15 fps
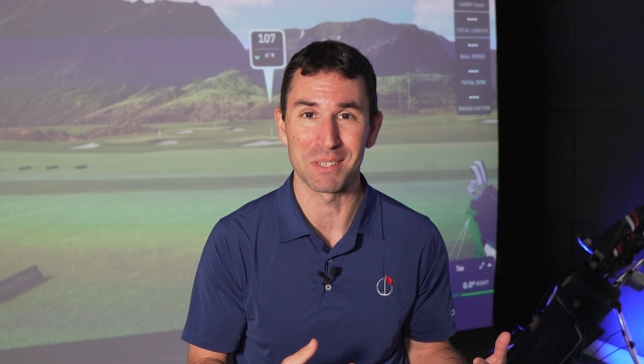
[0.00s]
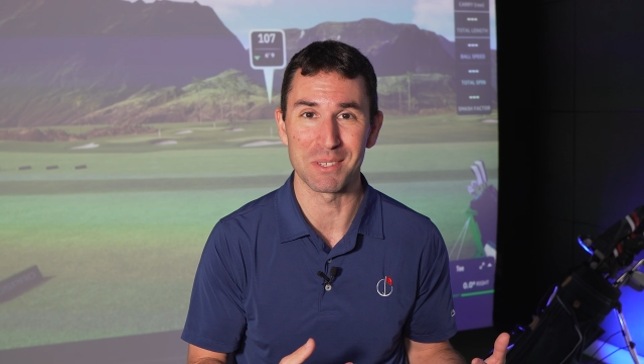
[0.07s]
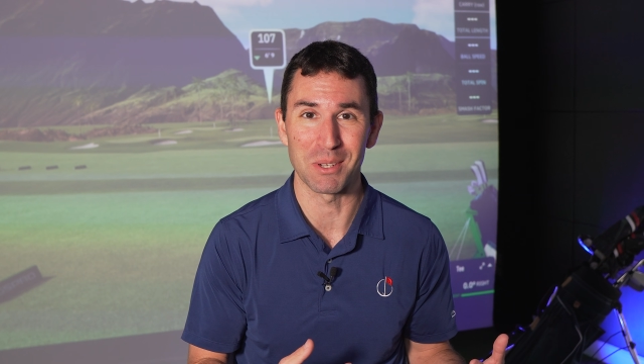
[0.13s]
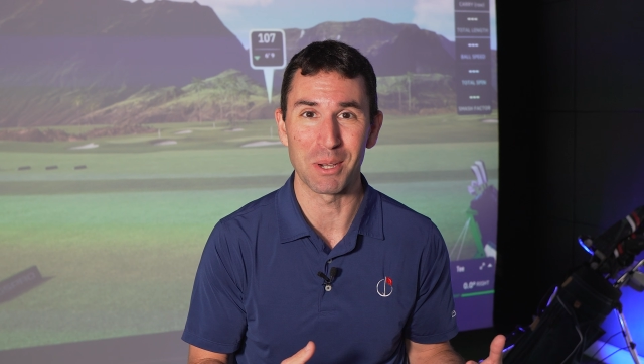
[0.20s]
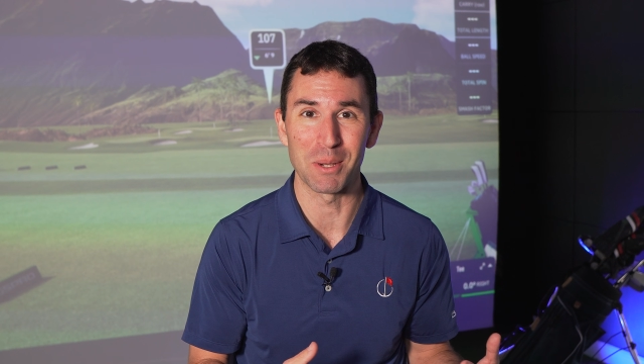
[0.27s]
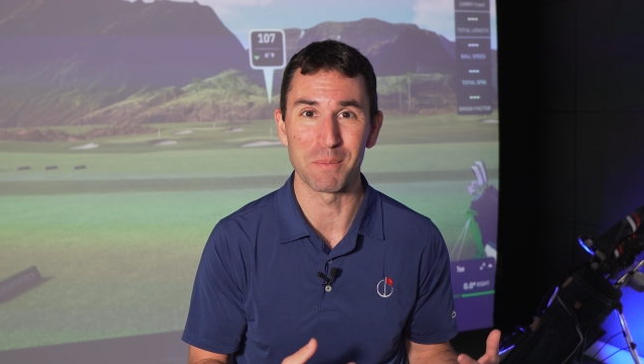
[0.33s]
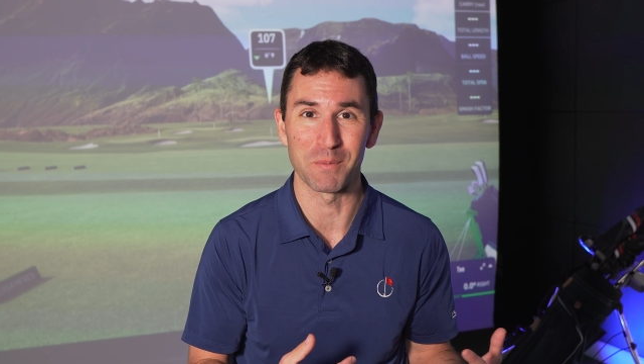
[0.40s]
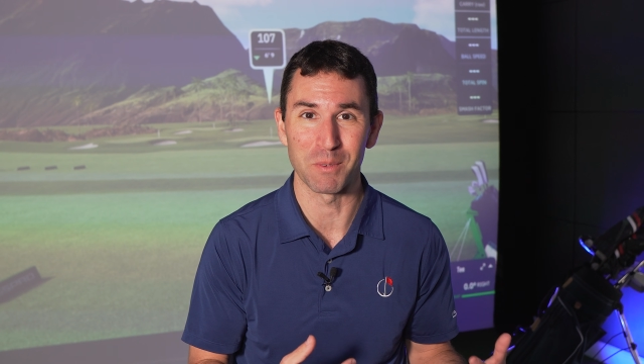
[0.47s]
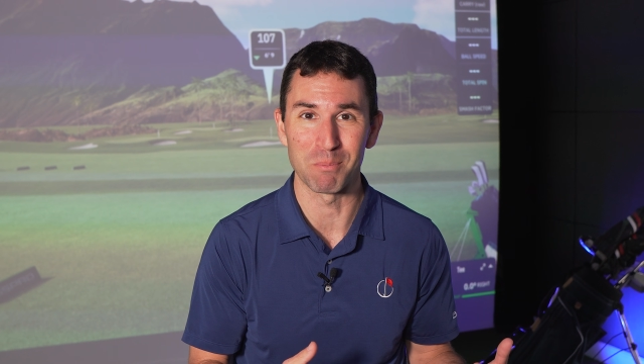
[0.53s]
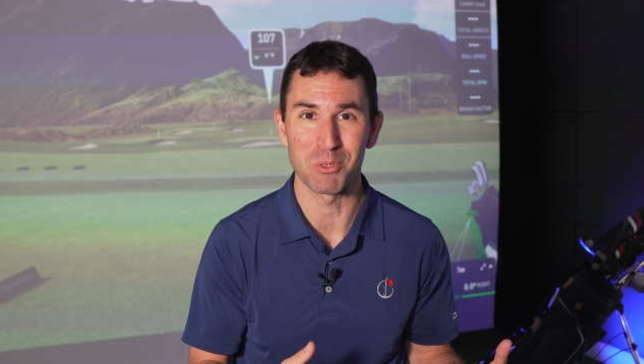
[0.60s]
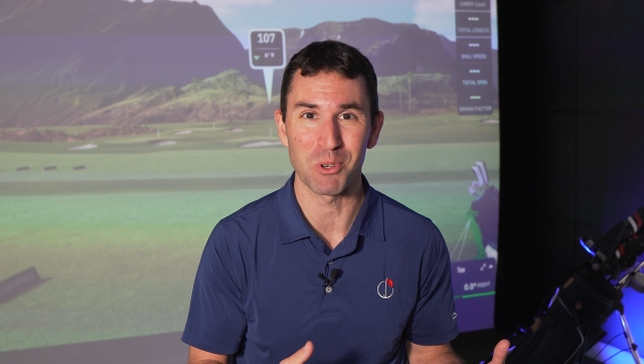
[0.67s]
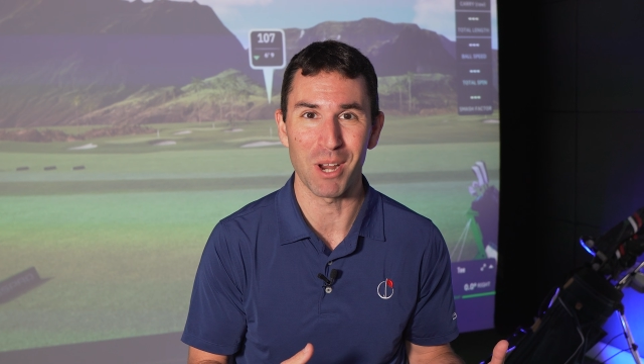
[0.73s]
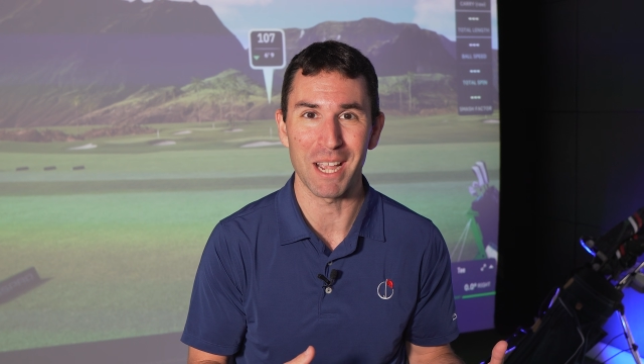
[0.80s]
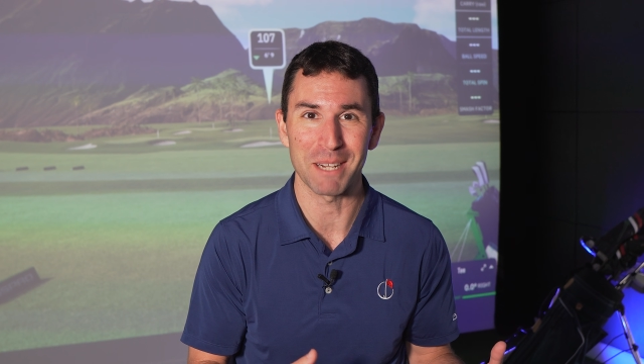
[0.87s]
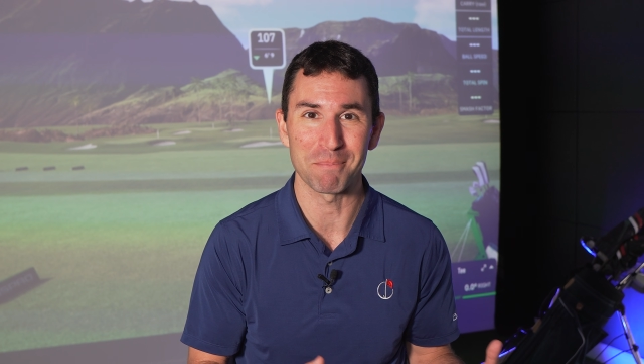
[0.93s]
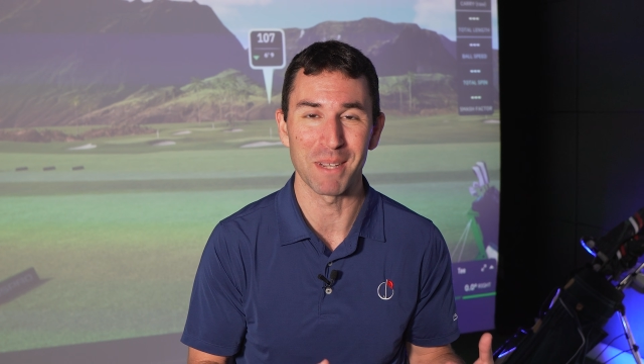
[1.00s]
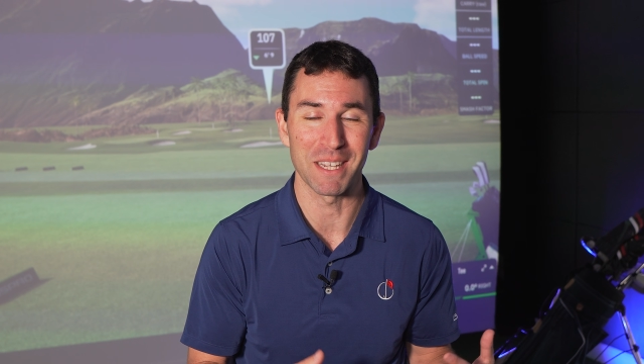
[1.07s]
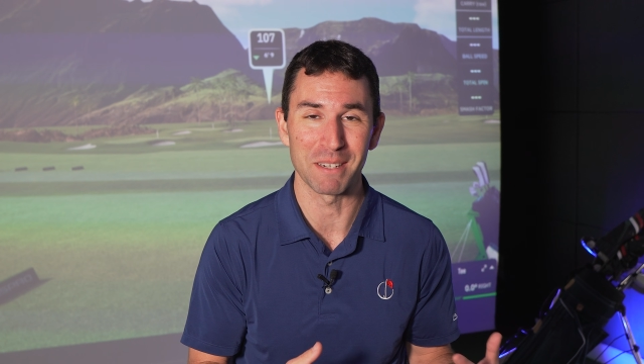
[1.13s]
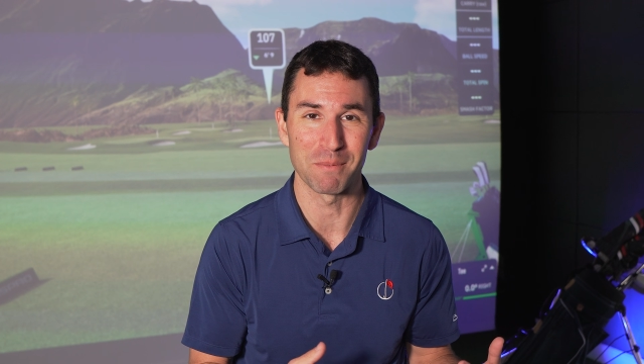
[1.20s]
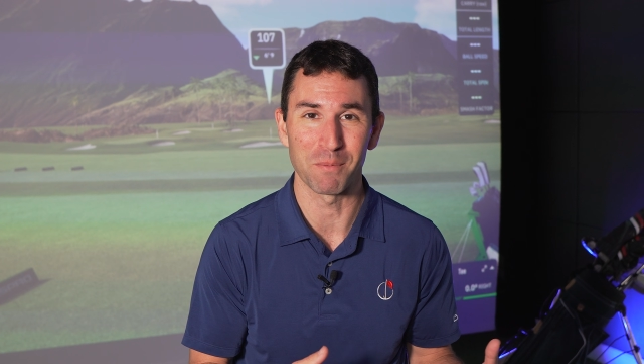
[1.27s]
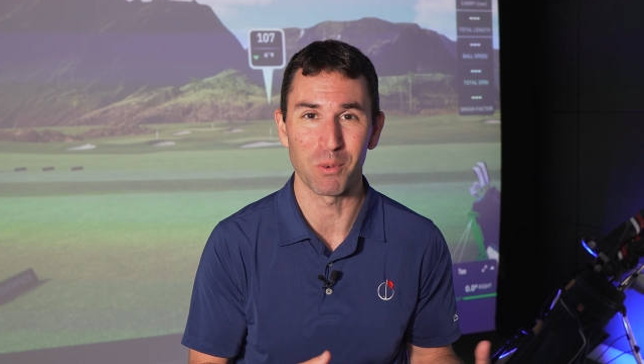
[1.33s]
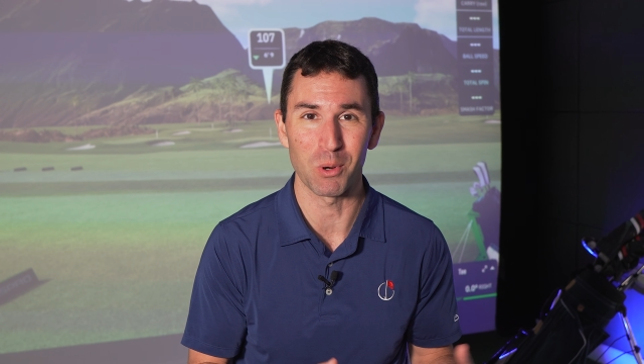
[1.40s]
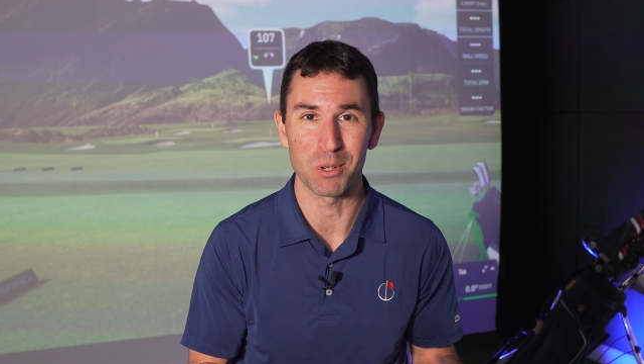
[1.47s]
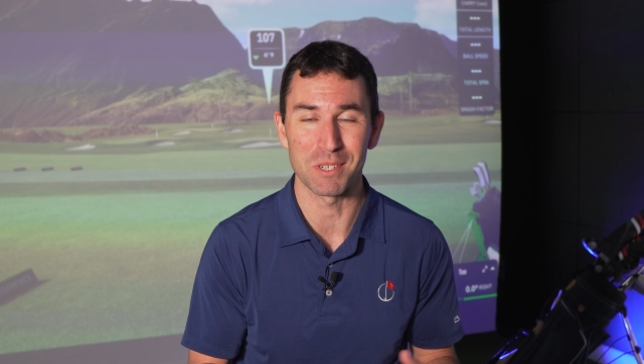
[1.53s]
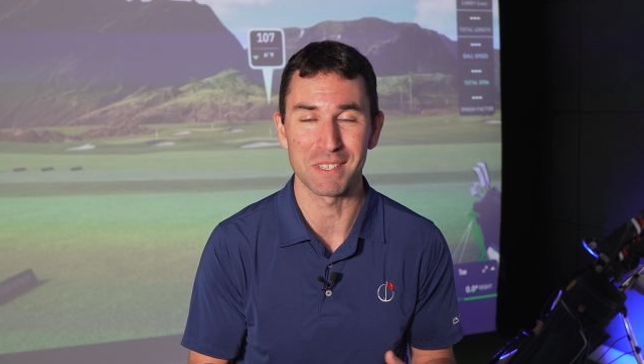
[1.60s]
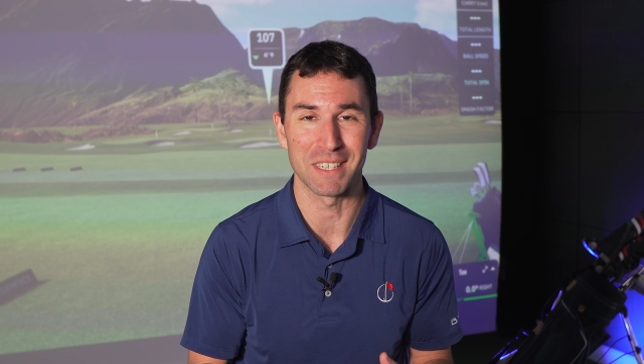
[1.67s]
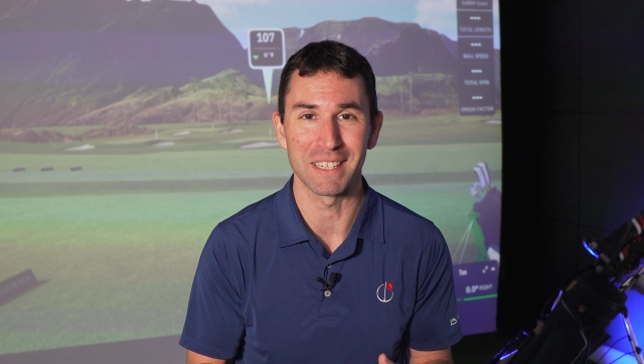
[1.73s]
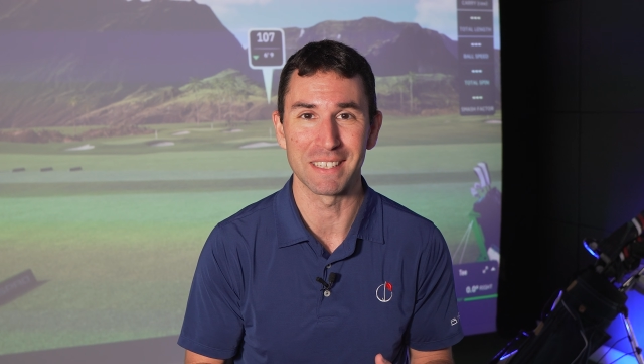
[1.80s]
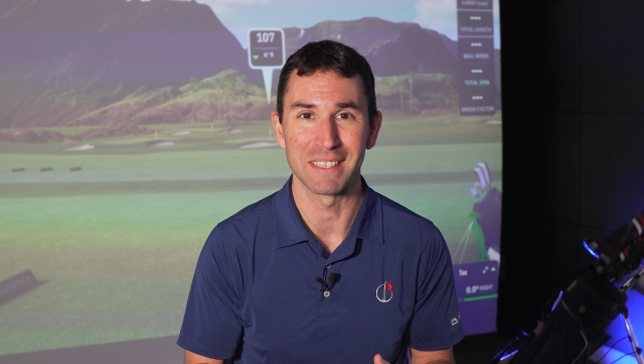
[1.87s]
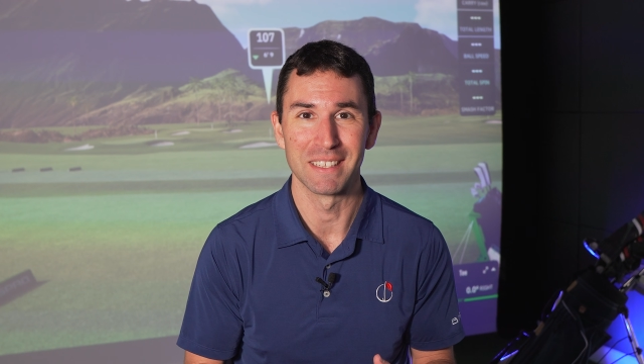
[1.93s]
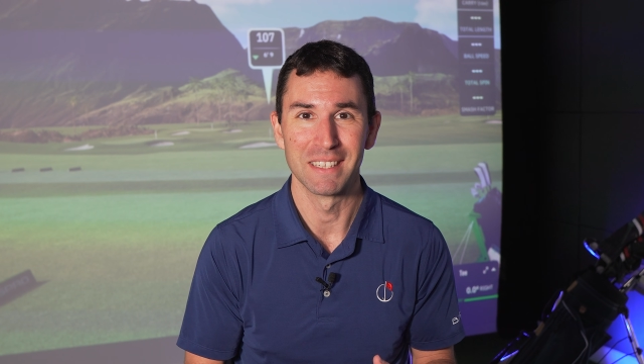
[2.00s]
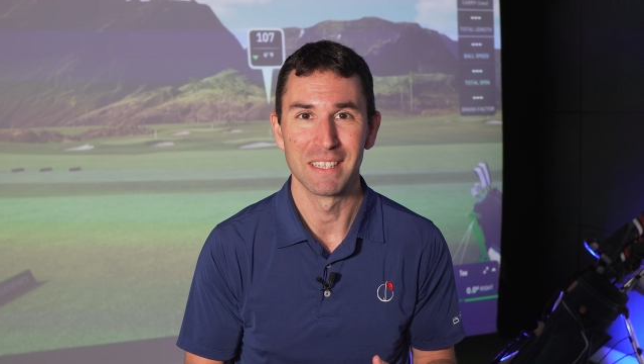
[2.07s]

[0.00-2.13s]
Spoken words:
saw them from Trackman and Foresight.